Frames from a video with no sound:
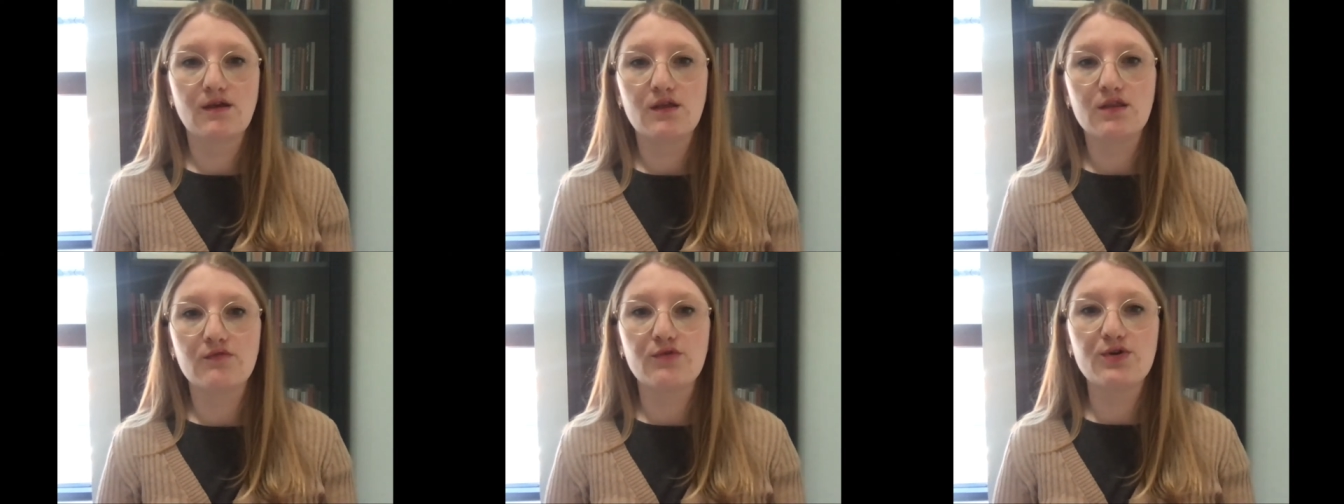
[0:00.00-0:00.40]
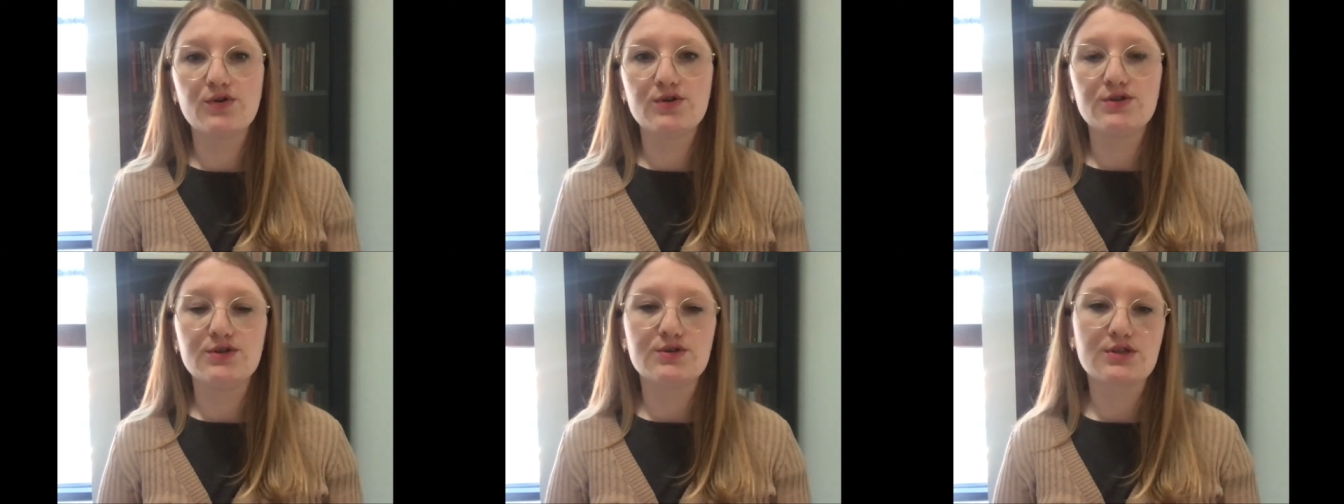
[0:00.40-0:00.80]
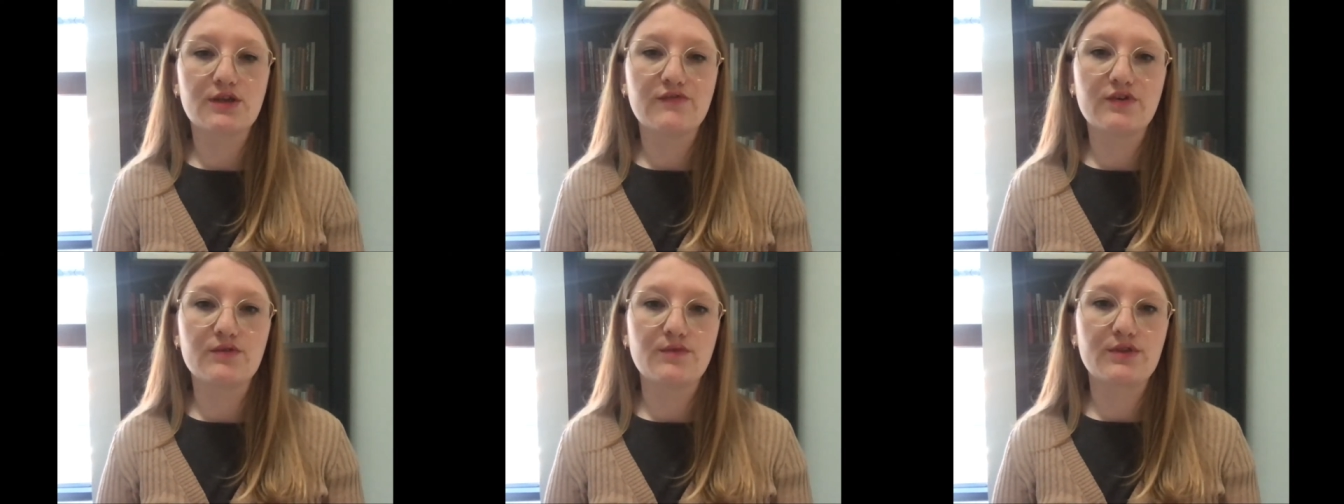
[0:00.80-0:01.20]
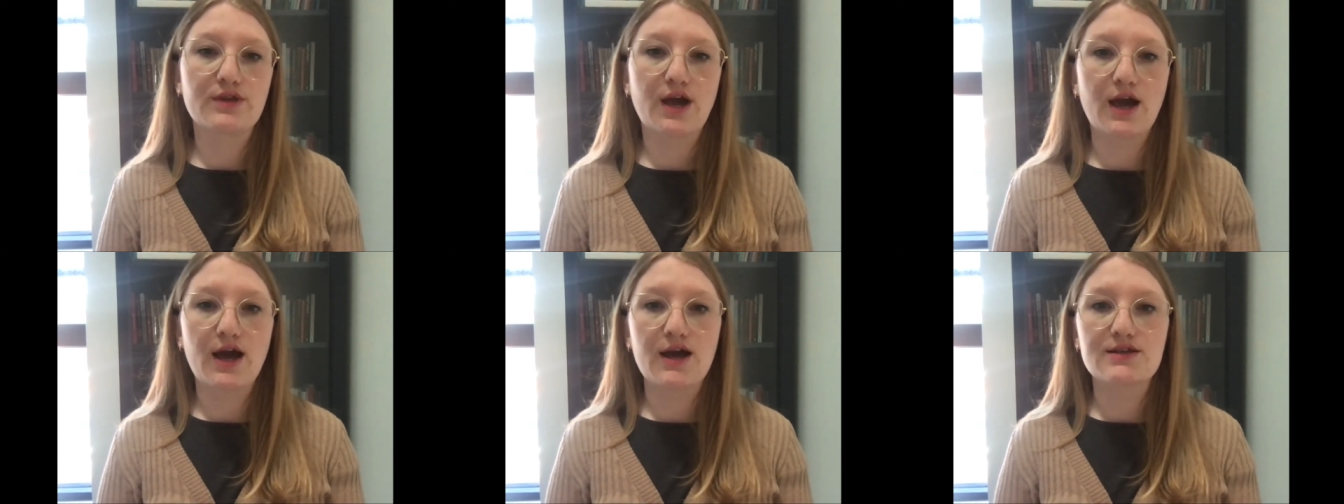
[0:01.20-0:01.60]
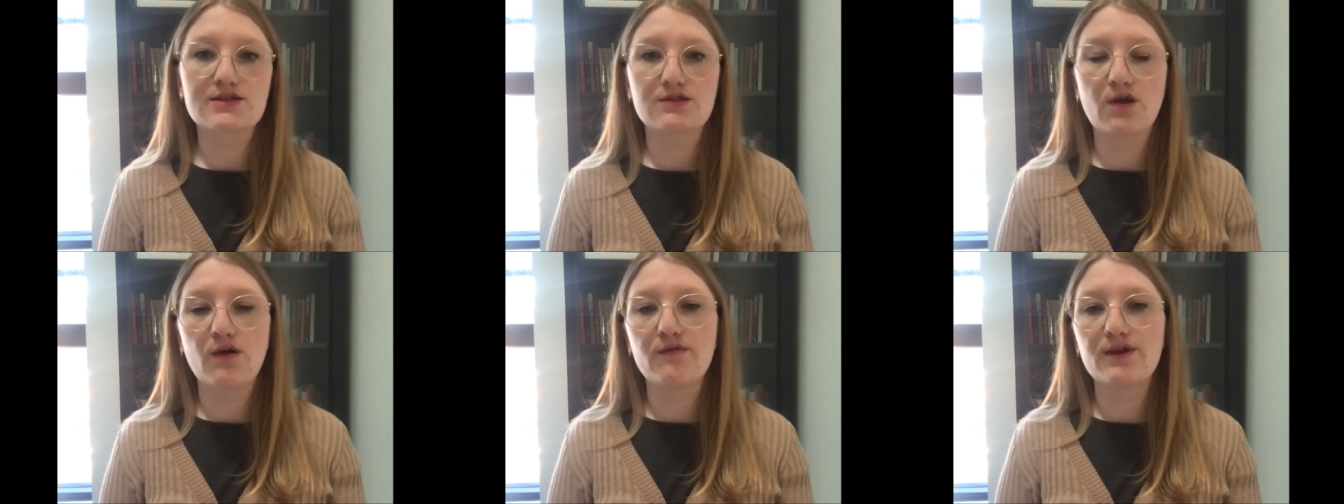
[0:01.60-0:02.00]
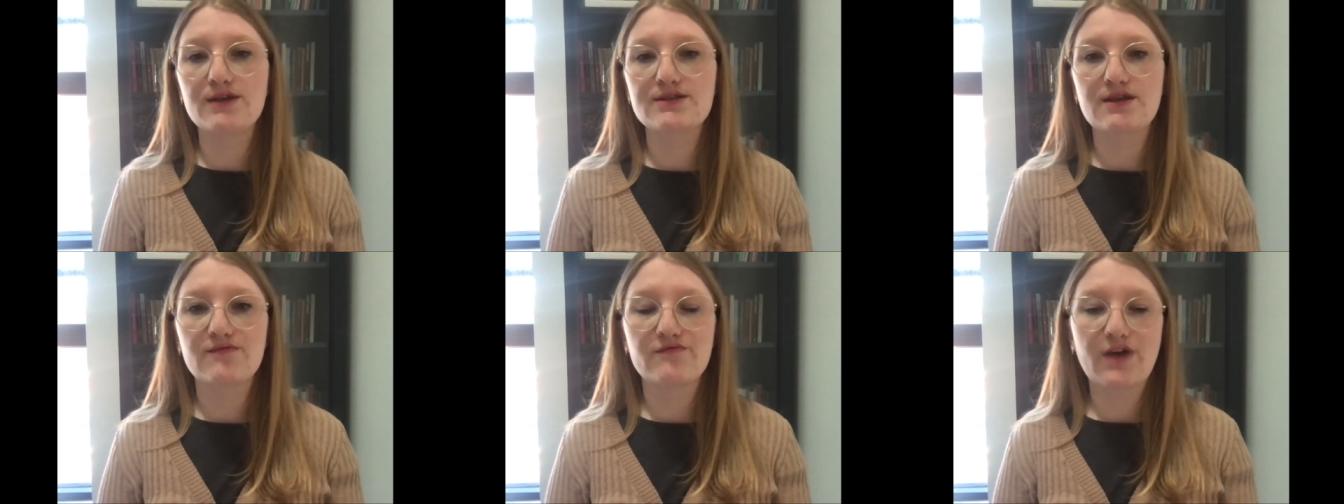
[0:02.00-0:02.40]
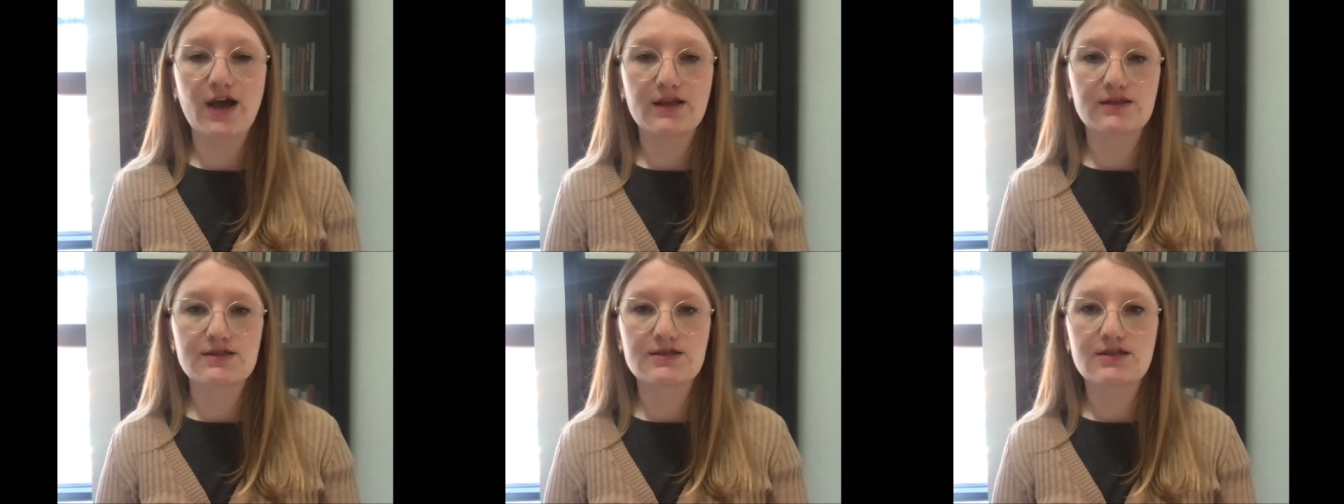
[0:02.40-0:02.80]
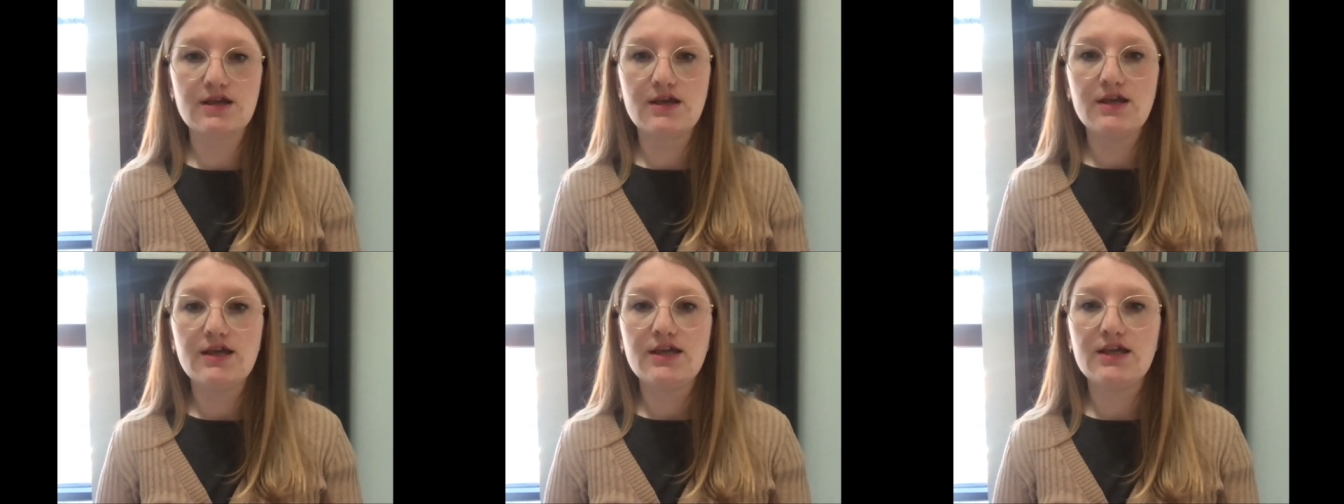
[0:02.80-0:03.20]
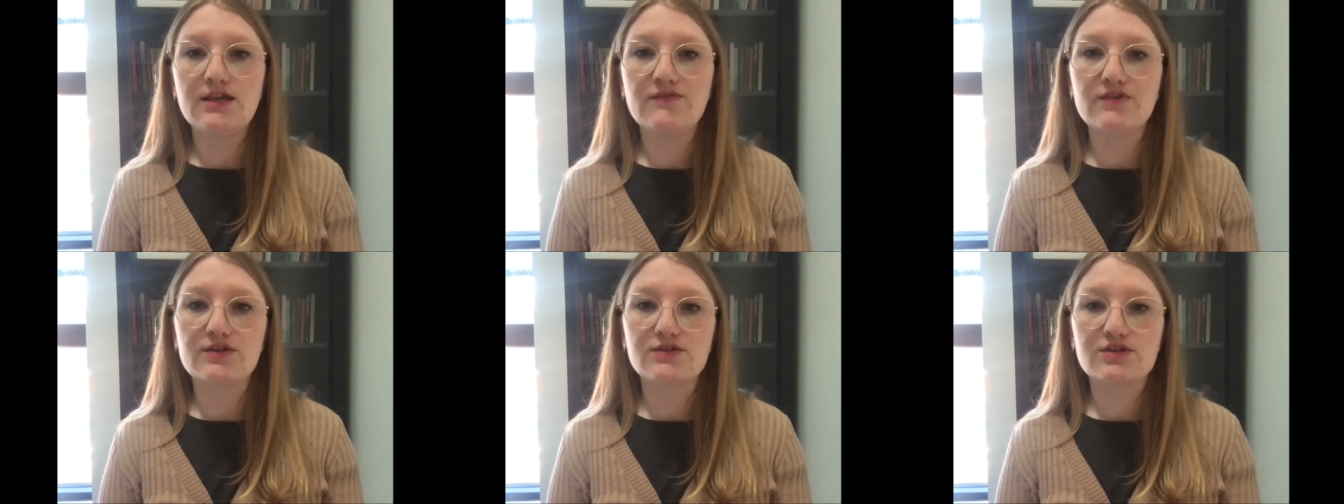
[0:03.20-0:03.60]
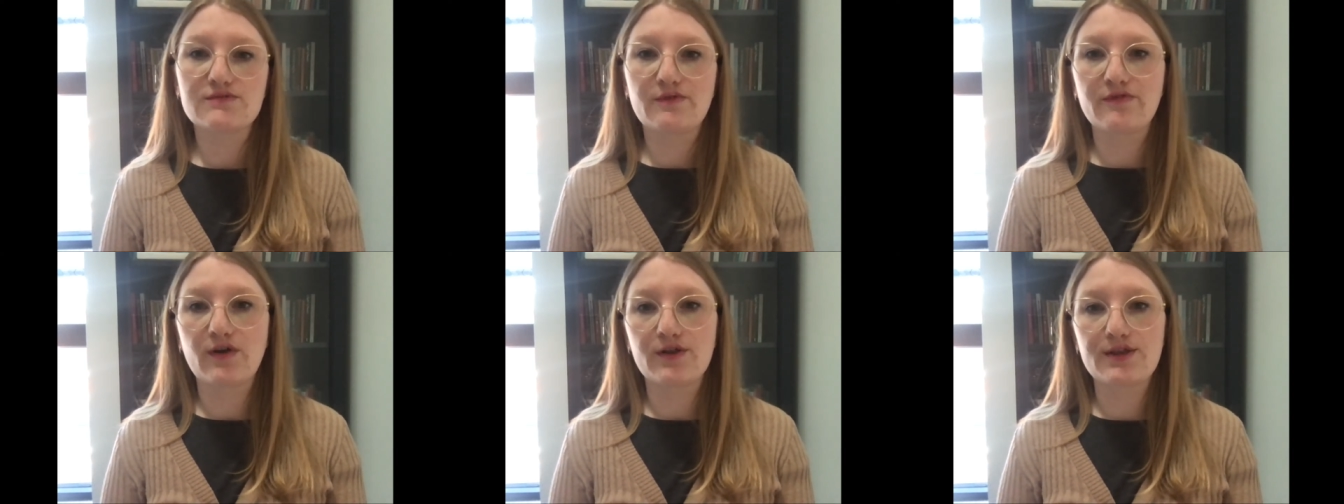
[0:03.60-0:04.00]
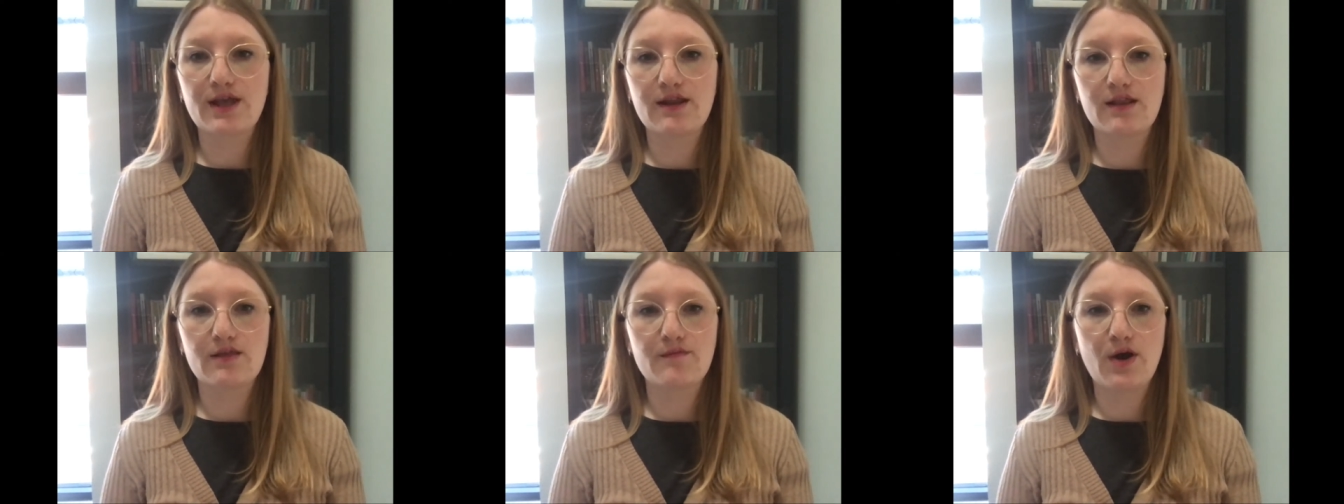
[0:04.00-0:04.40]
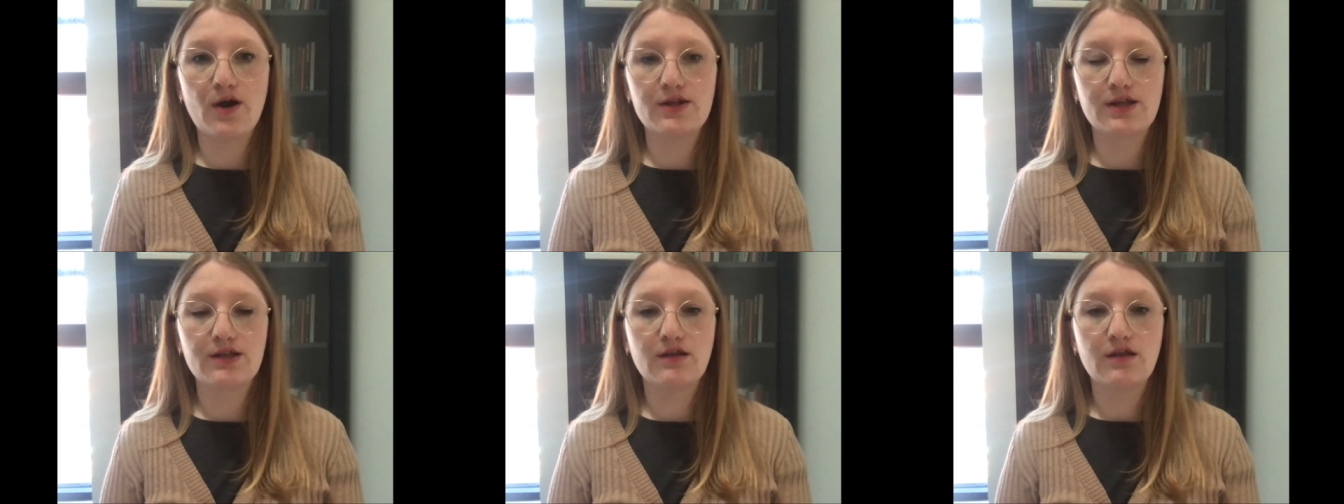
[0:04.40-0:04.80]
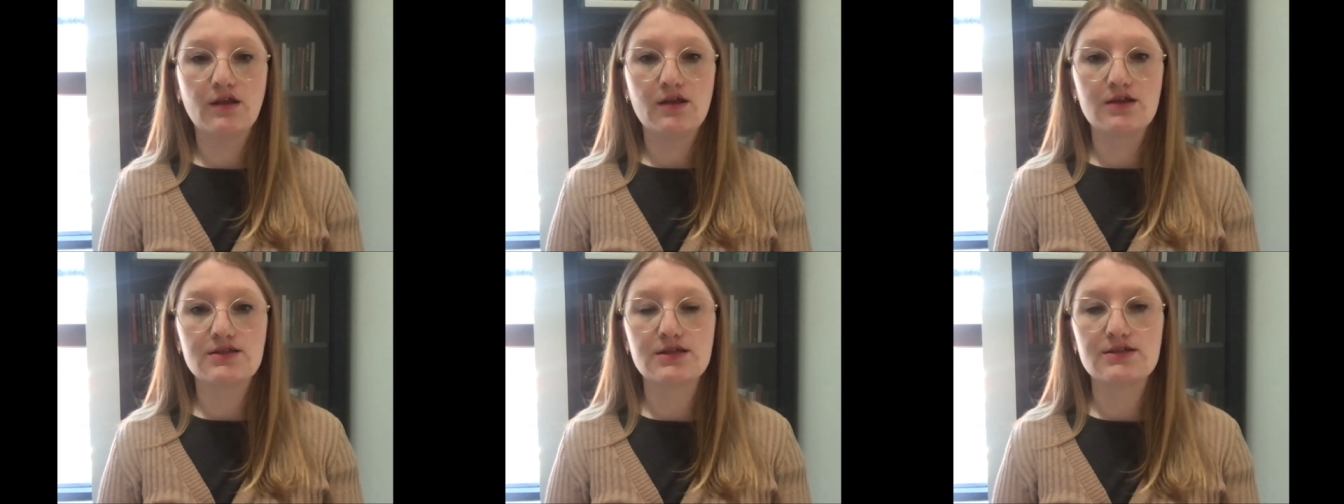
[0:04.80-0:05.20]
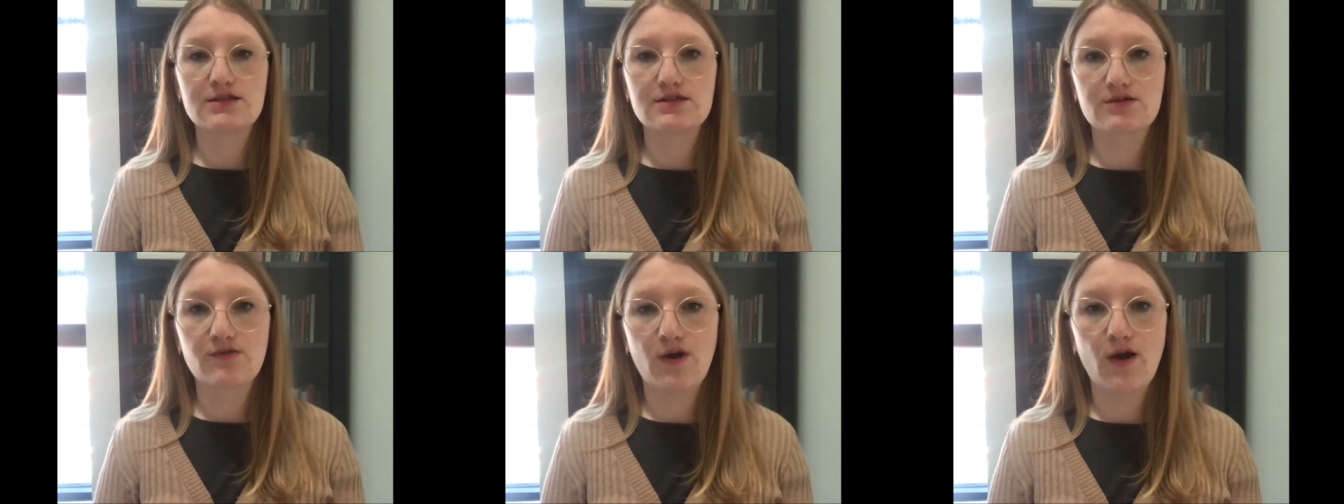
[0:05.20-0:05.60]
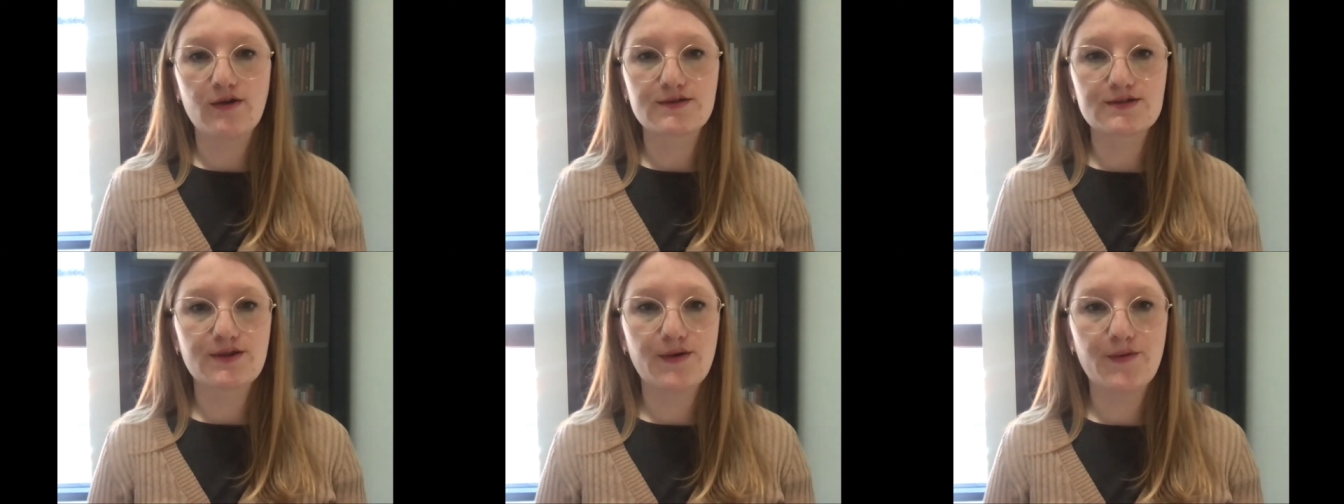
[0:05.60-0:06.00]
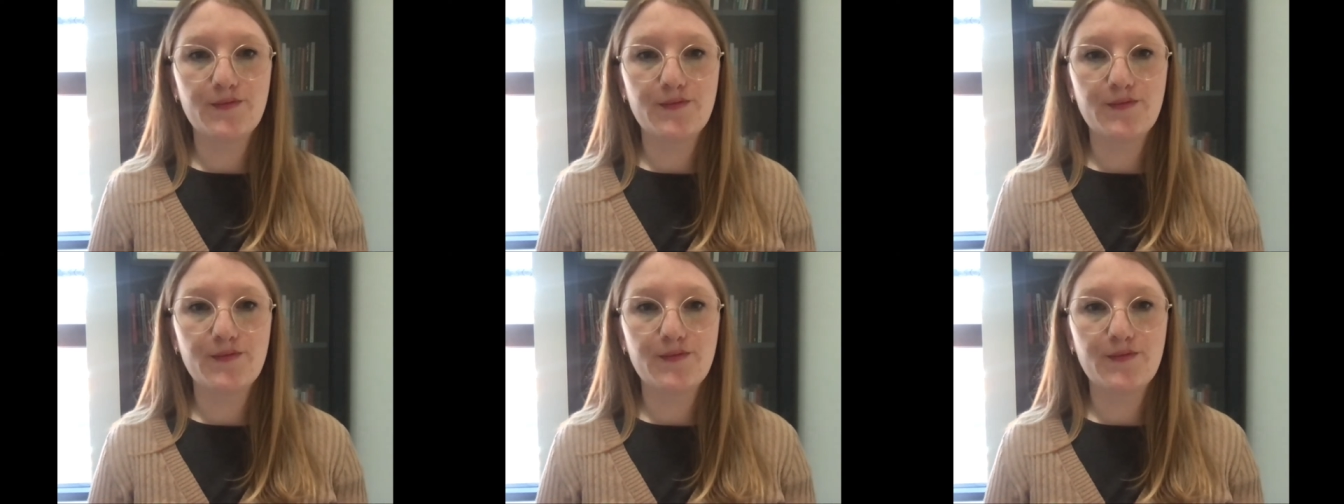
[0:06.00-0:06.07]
The road, usually filled with cars, lorries, and vans, even at just before 10 in the morning, is easy to cross.